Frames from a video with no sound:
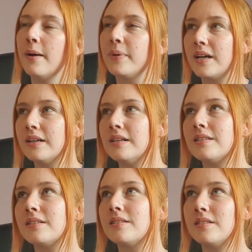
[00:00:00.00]

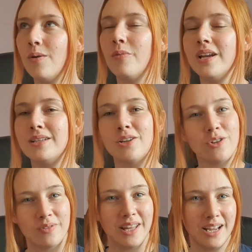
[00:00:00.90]
Because some weeks I
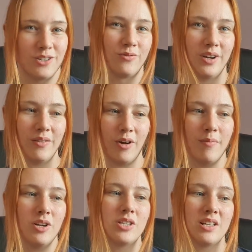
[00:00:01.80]
don't really get to read very
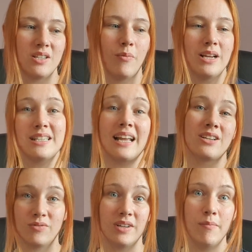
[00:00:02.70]
much, and then some weeks I
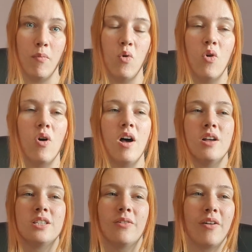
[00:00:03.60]
get to read more.
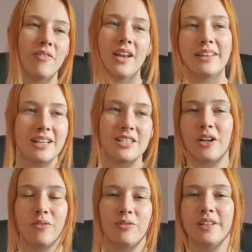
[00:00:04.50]
So I feel like that's
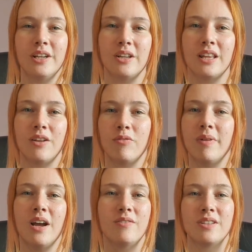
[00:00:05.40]
like a really good thing for
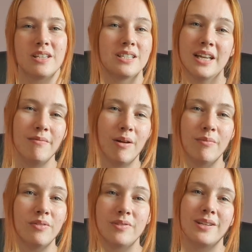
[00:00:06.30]
me. I've done the same
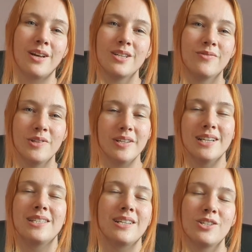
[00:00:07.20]
number for the last few
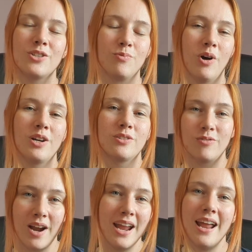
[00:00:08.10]
years and it's just worked
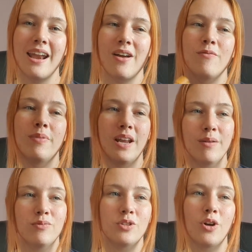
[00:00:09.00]
great, and I've been
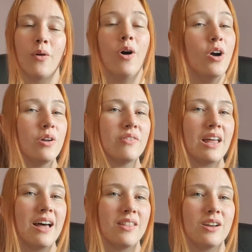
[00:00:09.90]
able to go over
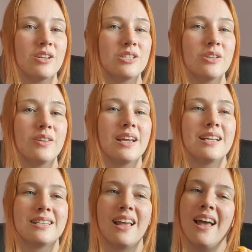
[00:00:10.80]
that the last 2
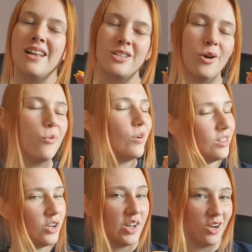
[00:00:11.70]
years. So
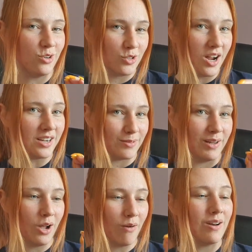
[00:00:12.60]
we're looking on track to
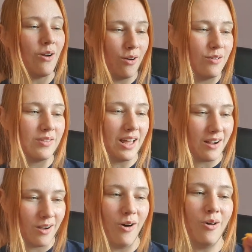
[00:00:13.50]
be going over
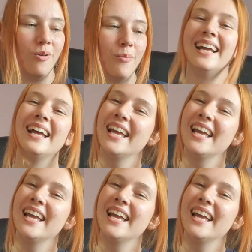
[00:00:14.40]
that goal.